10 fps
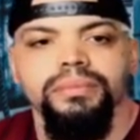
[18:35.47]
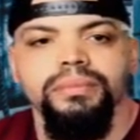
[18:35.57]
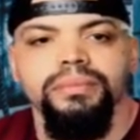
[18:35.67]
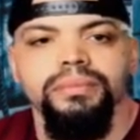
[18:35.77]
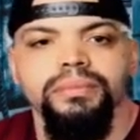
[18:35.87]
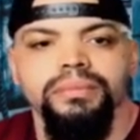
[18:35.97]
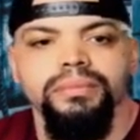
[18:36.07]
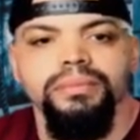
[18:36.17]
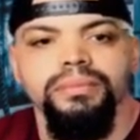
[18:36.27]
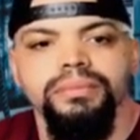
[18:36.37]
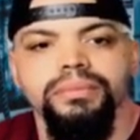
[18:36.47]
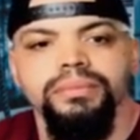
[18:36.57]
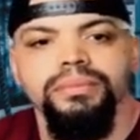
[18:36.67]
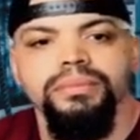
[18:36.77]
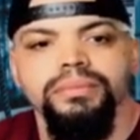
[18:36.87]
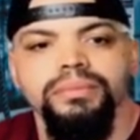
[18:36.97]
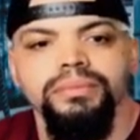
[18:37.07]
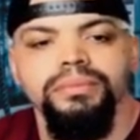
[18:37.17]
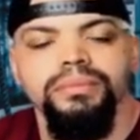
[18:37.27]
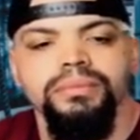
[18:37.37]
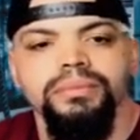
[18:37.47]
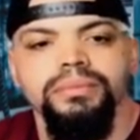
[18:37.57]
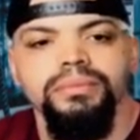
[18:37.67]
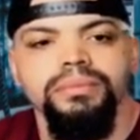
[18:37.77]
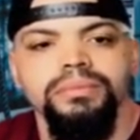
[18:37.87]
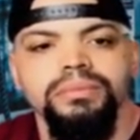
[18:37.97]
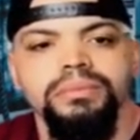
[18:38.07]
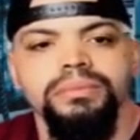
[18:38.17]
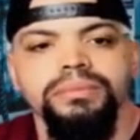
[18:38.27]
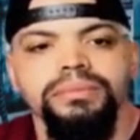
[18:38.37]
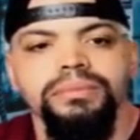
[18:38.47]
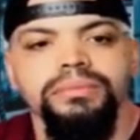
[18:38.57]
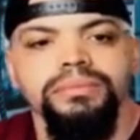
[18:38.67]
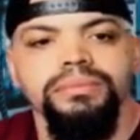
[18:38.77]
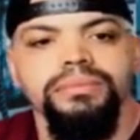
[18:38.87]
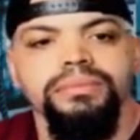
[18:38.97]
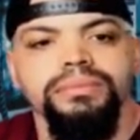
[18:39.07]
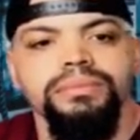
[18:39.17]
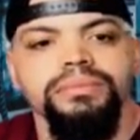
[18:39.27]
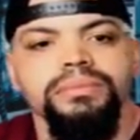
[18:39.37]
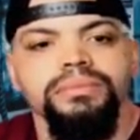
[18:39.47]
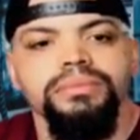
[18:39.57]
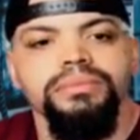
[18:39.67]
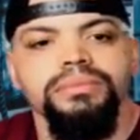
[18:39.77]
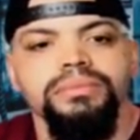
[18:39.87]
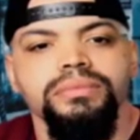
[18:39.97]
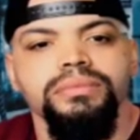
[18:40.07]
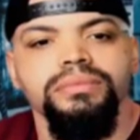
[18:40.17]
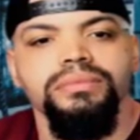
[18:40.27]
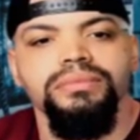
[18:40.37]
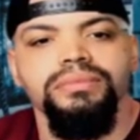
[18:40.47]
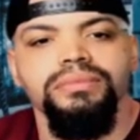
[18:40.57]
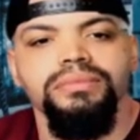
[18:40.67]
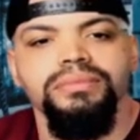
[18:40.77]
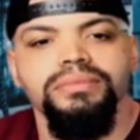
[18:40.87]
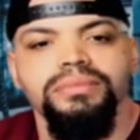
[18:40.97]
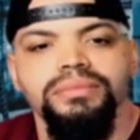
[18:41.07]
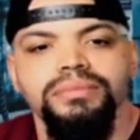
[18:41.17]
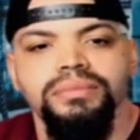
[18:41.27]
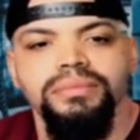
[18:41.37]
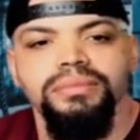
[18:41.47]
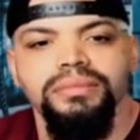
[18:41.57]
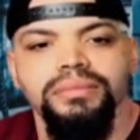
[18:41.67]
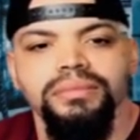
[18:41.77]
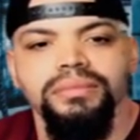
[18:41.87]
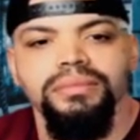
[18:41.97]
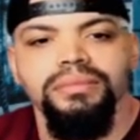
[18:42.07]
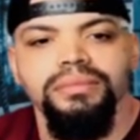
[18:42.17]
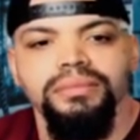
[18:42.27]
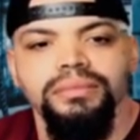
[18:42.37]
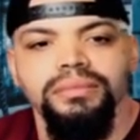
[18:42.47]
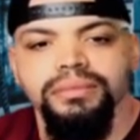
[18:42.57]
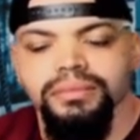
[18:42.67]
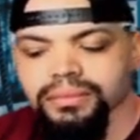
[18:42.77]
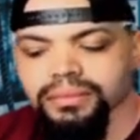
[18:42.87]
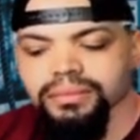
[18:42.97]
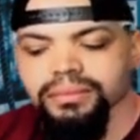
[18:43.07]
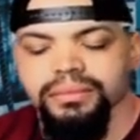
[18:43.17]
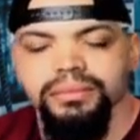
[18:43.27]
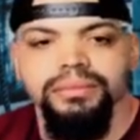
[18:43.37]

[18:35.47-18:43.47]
The person shown says nothing.